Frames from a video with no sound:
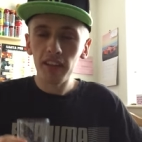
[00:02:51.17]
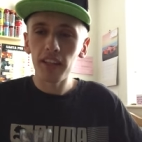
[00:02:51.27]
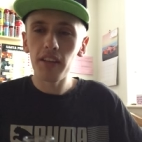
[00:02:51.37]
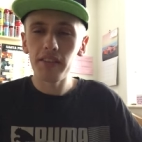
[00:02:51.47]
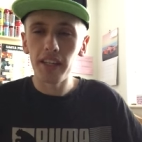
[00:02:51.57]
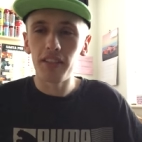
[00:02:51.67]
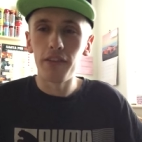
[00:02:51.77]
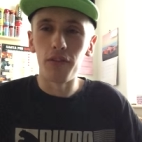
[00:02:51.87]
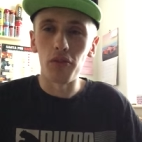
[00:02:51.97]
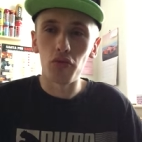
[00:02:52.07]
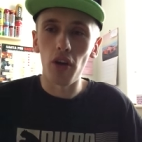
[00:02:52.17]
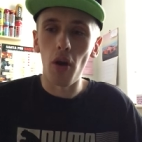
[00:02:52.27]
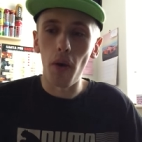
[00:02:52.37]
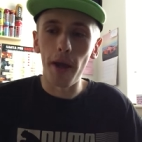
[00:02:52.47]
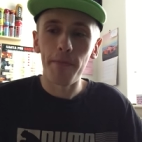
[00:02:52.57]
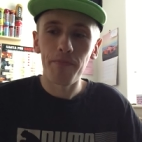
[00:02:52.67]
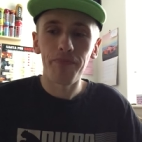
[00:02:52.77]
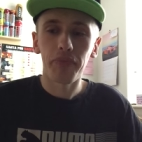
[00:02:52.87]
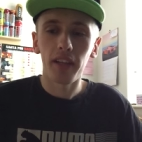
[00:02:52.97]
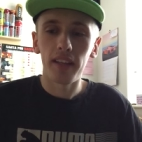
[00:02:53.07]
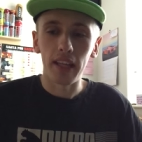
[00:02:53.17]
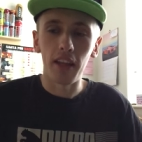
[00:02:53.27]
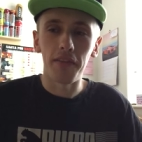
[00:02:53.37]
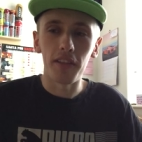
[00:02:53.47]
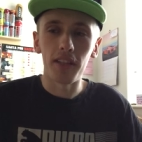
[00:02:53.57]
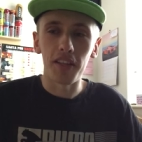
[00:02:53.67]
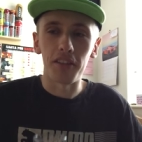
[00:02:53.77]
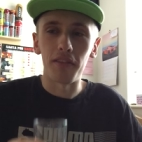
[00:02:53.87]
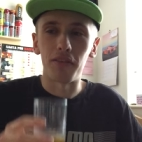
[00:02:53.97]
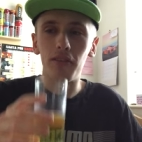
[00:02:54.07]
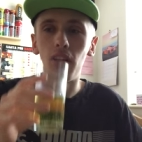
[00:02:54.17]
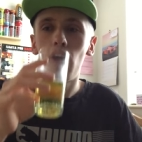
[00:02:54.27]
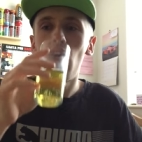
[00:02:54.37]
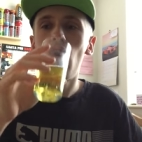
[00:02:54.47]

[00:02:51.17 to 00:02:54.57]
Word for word: That does taste different straight away. That definitely tastes different.